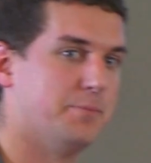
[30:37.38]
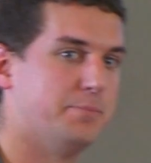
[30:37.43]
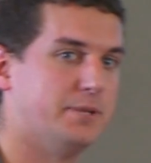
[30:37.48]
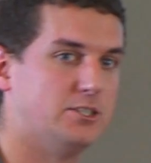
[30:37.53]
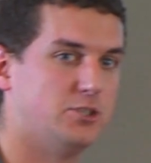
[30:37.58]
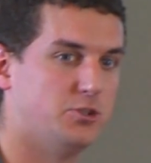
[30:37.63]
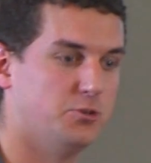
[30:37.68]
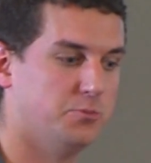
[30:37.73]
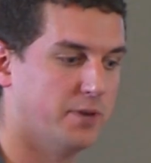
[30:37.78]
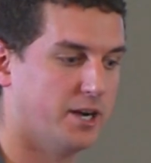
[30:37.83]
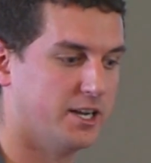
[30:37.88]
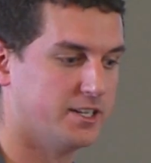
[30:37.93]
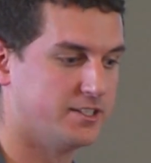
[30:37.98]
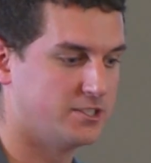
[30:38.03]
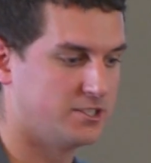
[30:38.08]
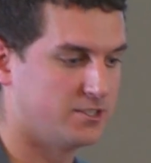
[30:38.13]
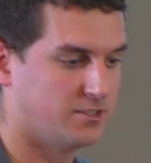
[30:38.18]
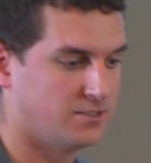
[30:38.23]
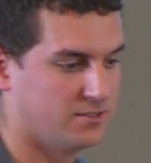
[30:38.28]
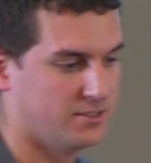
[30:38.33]
might be too
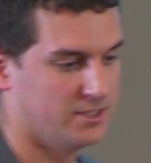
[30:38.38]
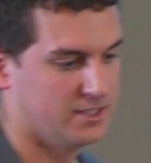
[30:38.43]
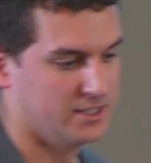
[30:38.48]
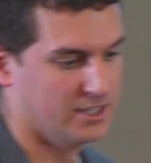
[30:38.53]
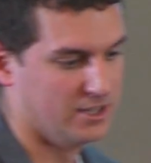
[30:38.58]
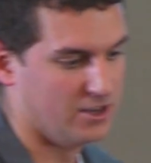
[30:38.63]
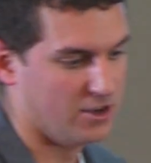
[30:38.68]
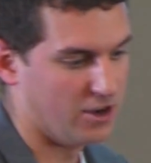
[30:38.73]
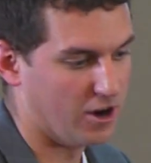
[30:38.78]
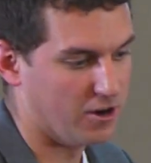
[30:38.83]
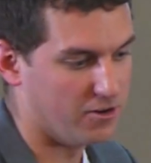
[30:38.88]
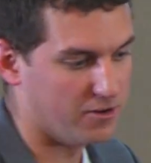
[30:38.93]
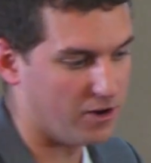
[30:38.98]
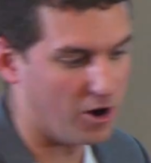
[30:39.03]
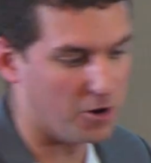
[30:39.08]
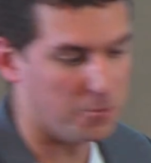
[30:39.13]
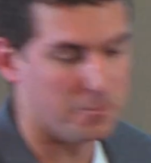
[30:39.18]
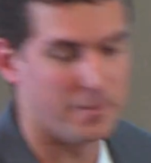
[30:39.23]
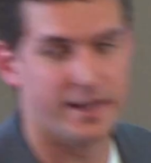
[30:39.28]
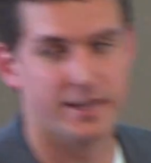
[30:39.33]
much.
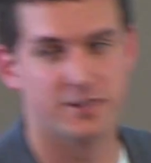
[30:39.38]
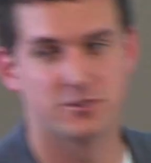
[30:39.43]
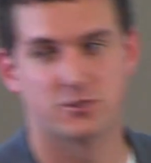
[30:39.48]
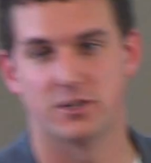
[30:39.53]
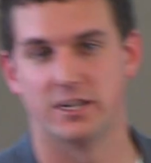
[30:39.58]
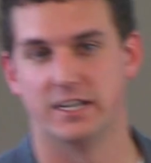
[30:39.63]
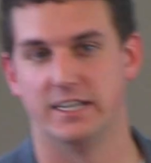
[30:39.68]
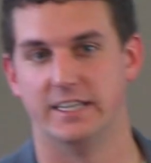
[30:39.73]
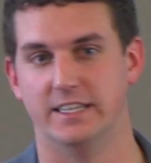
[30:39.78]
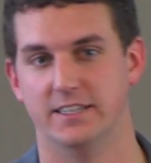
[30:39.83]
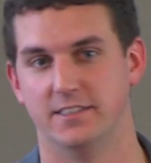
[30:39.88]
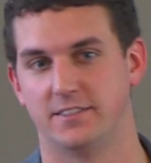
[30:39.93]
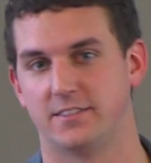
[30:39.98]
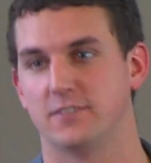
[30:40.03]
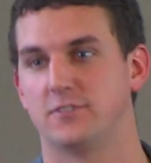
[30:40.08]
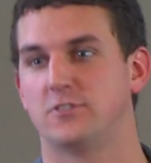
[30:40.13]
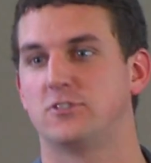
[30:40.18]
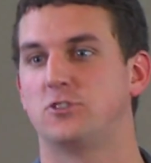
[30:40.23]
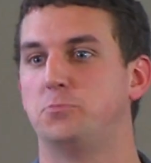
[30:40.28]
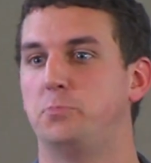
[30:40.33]
Our mantra is
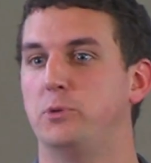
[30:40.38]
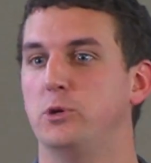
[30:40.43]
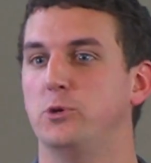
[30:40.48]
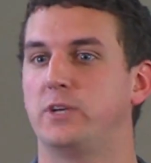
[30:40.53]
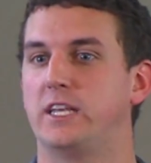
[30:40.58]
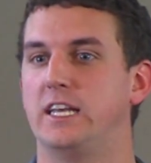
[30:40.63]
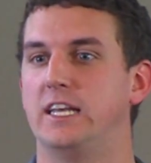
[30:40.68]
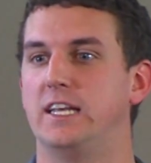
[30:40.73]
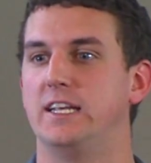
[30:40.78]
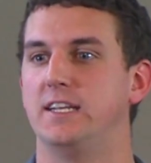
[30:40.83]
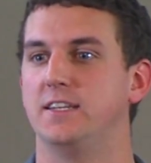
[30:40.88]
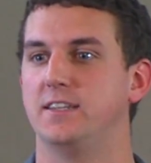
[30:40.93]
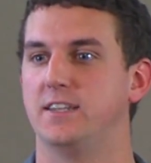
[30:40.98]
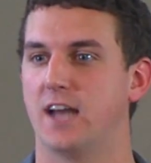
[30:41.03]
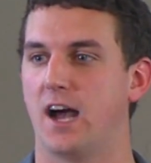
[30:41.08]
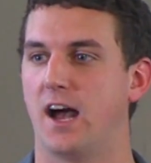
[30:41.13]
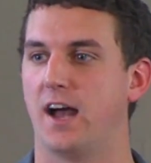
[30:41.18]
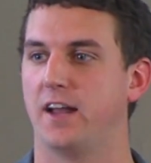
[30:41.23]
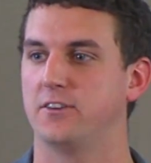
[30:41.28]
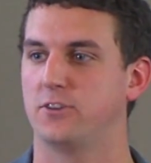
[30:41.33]
spooky,
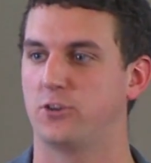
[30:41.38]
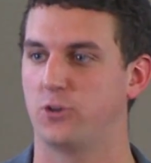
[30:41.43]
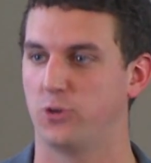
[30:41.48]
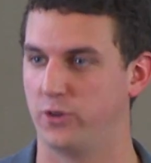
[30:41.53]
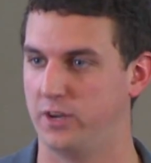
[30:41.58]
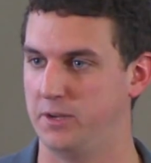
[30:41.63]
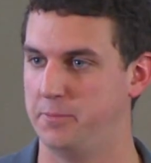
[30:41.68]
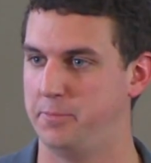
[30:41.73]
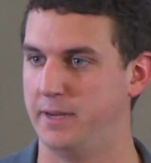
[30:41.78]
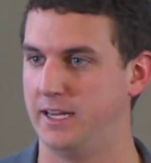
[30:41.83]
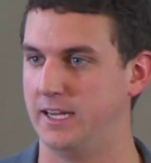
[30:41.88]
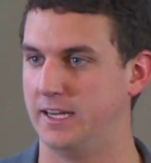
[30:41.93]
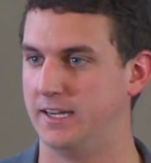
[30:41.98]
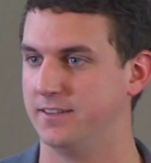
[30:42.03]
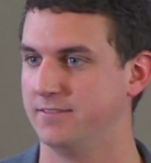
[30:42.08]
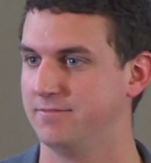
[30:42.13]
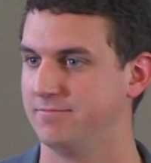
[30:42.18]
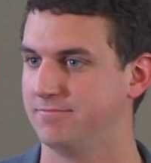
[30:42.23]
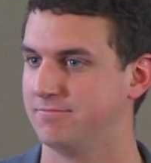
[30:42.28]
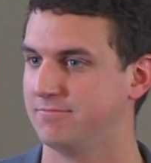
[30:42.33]
not
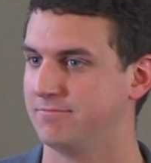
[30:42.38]
creepy,